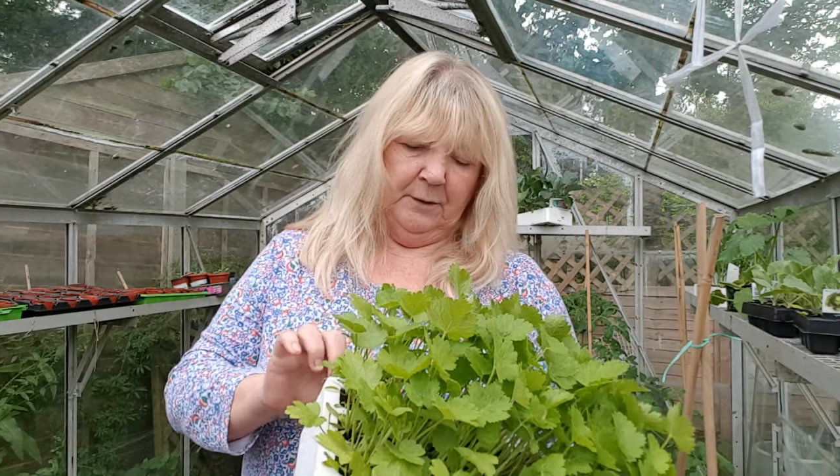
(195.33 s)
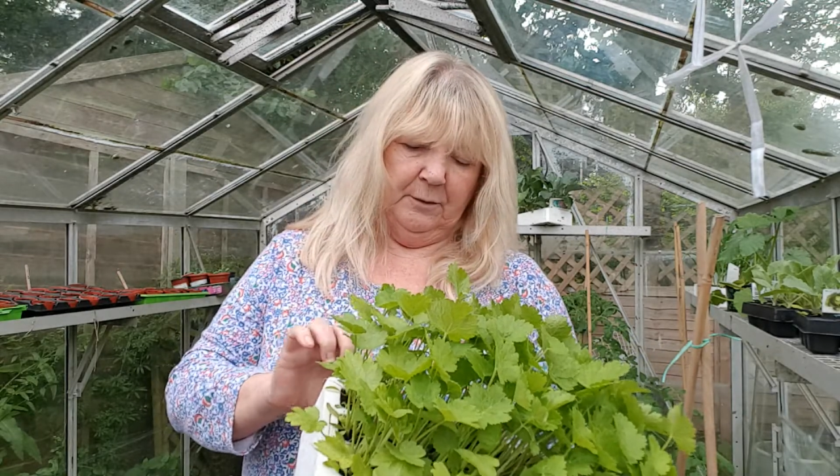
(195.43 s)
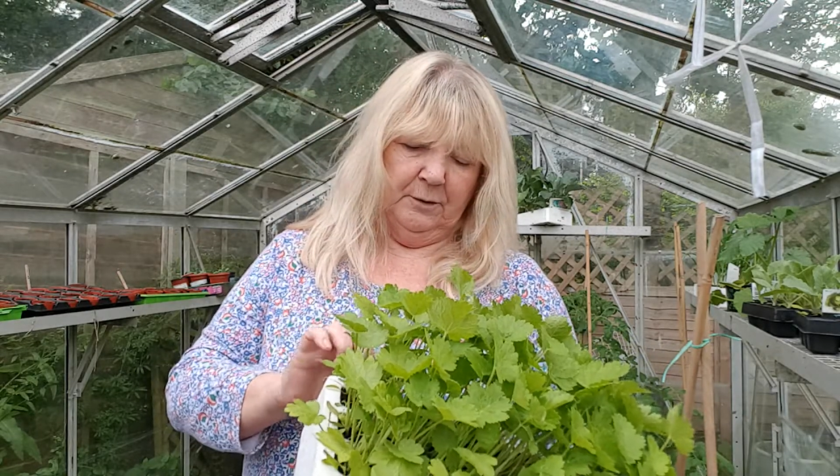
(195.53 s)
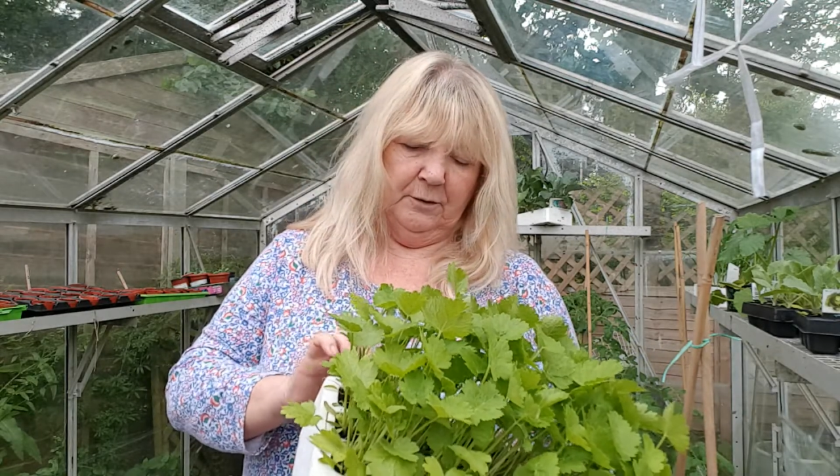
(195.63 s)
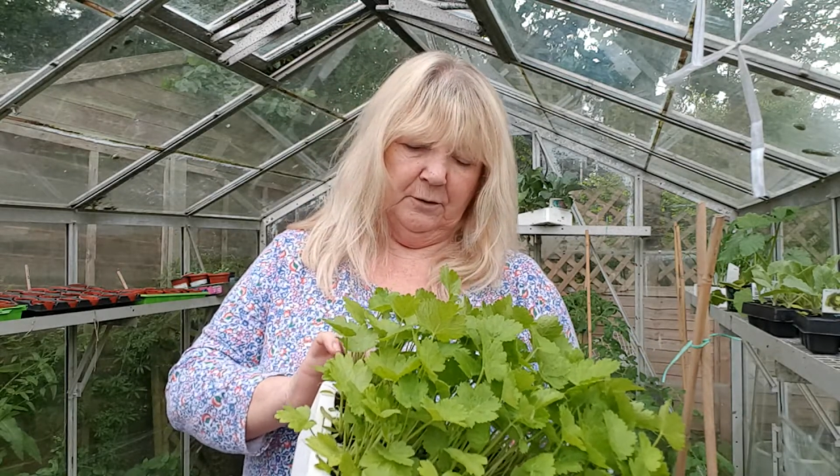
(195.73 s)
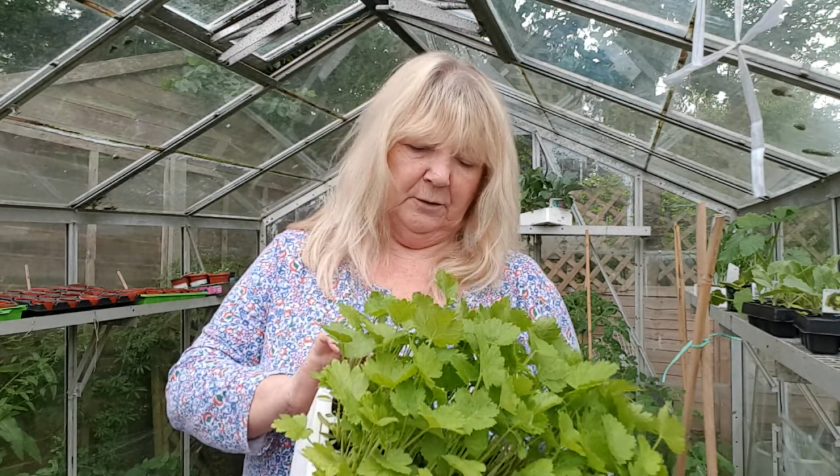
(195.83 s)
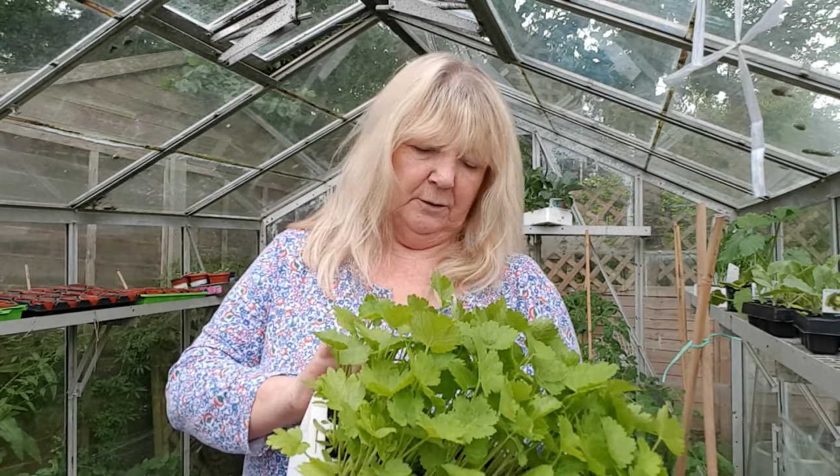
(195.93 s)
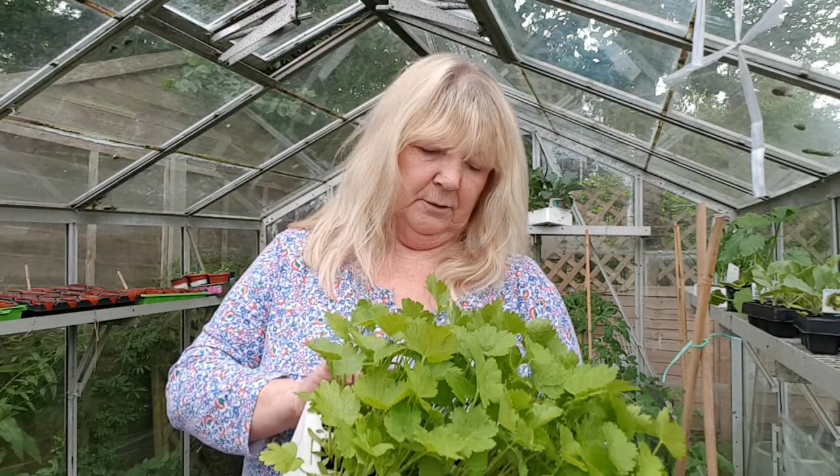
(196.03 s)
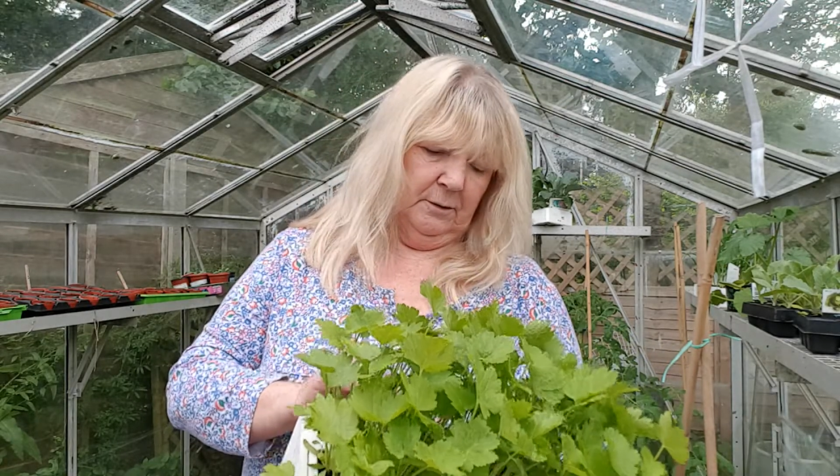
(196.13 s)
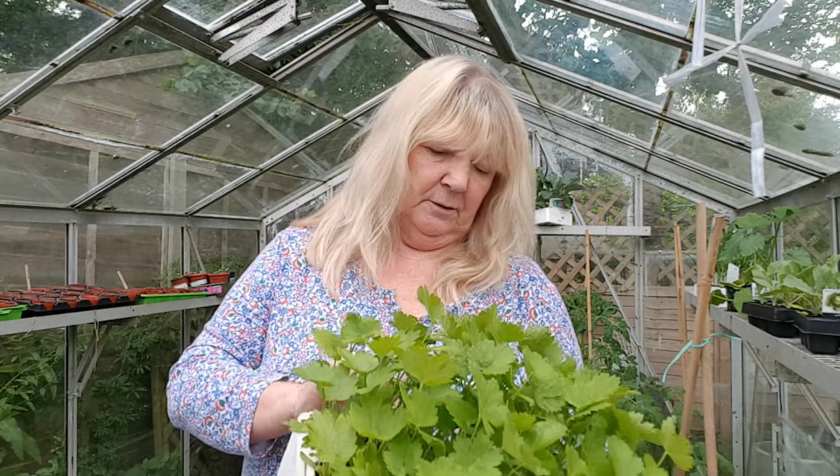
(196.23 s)
1,
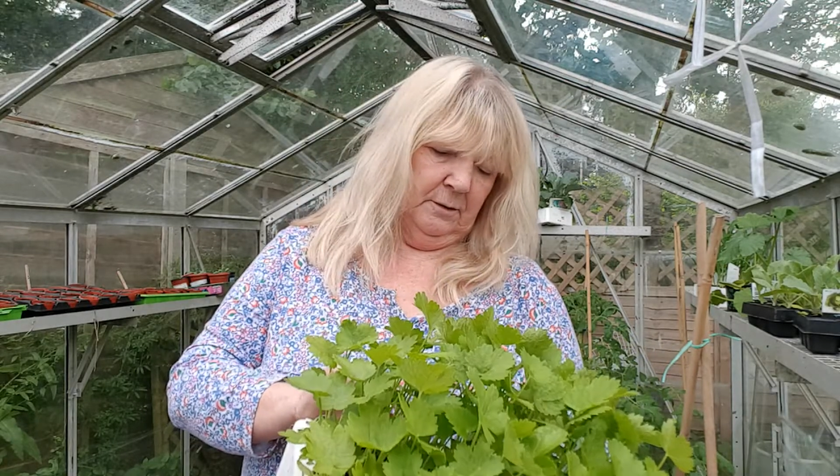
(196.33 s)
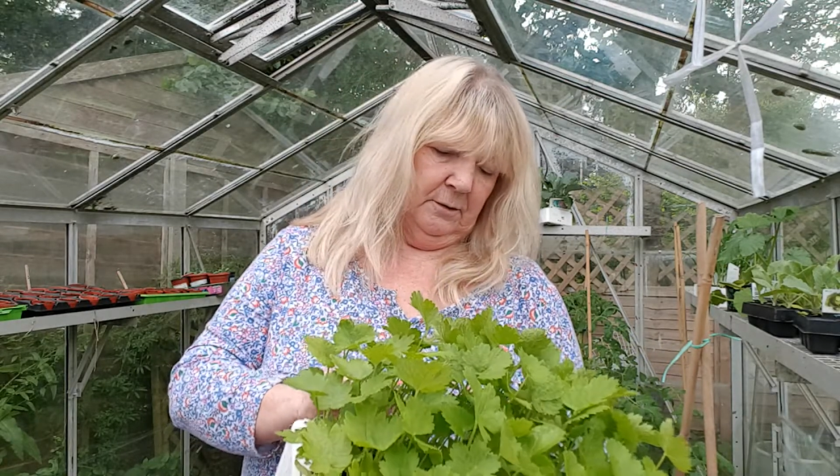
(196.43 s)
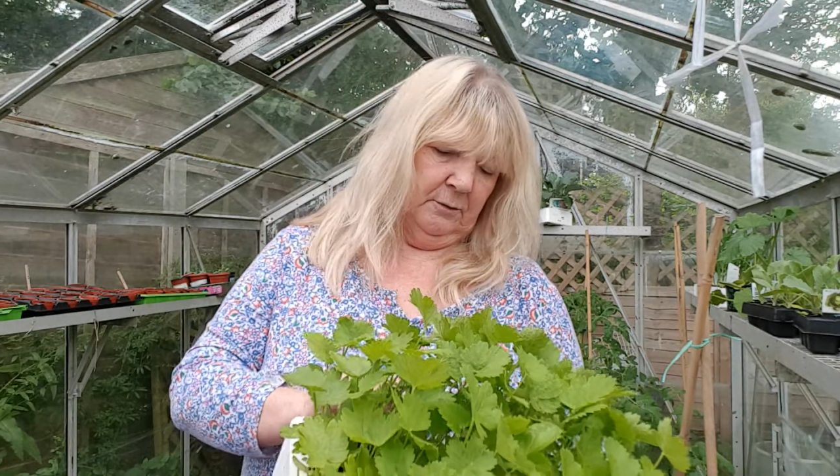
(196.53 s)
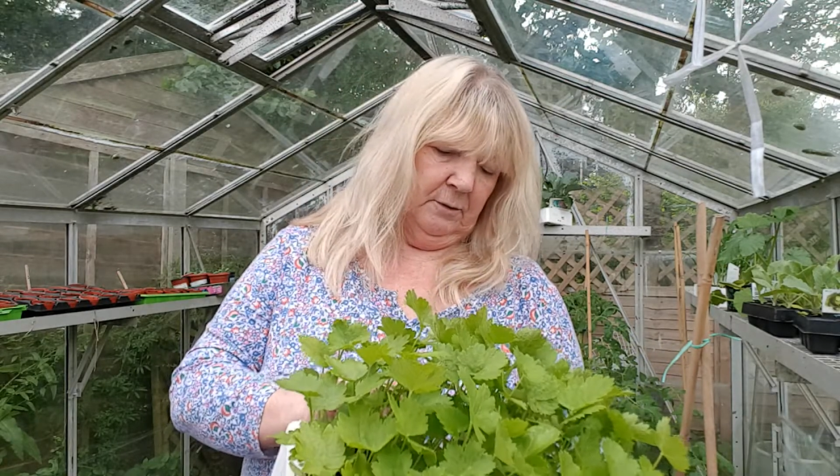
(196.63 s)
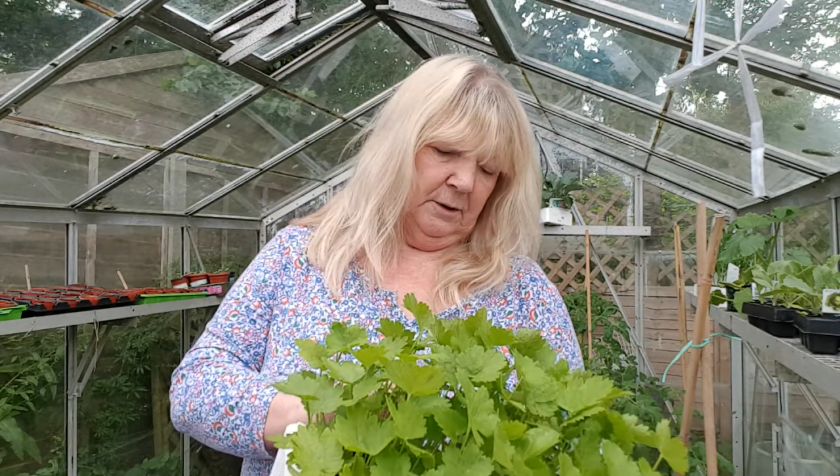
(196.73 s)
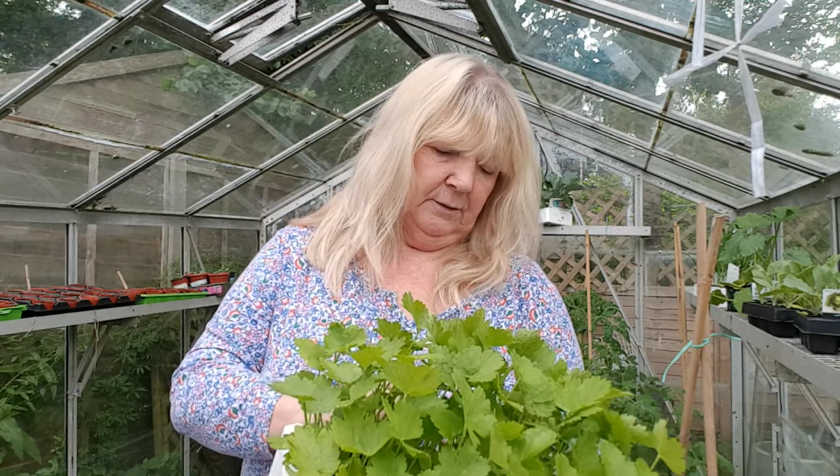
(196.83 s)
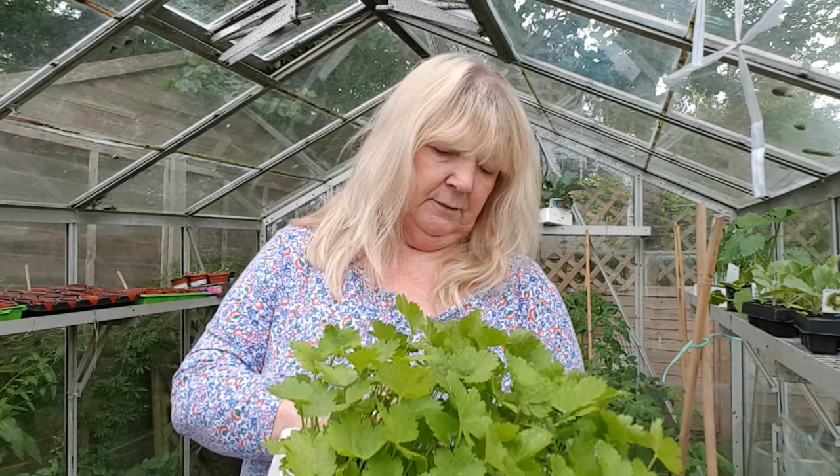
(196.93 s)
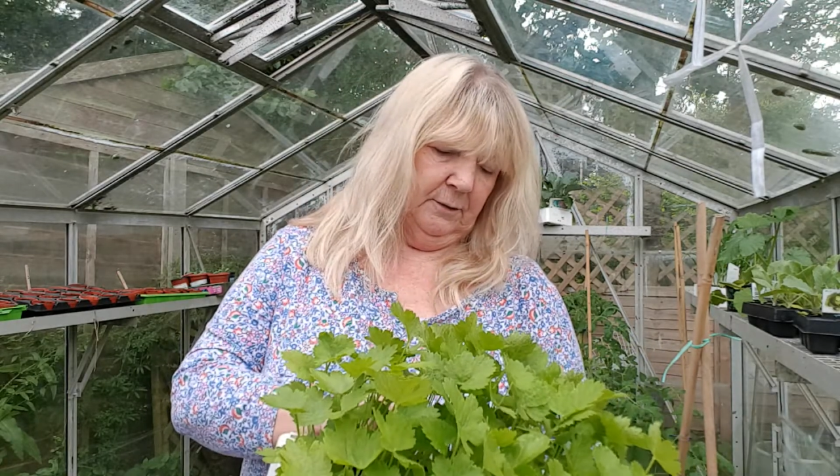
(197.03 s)
2, 3,